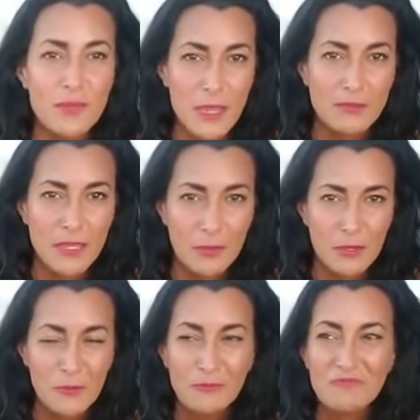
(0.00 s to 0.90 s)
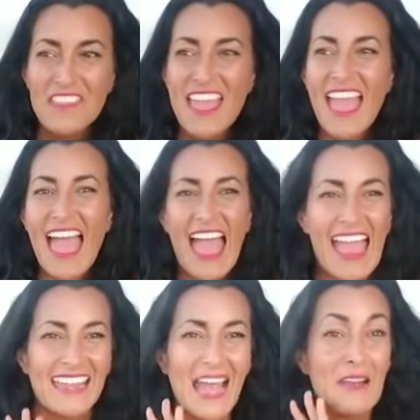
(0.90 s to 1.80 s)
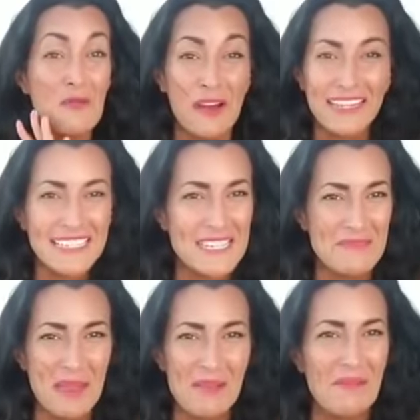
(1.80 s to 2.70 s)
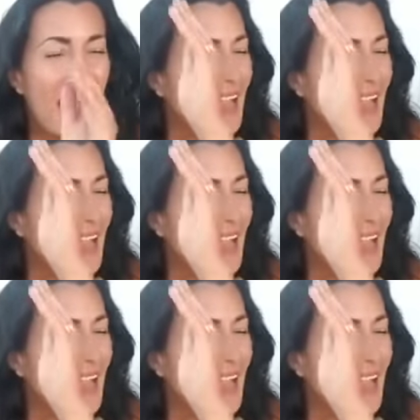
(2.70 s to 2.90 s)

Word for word: BMW and I want to keep him.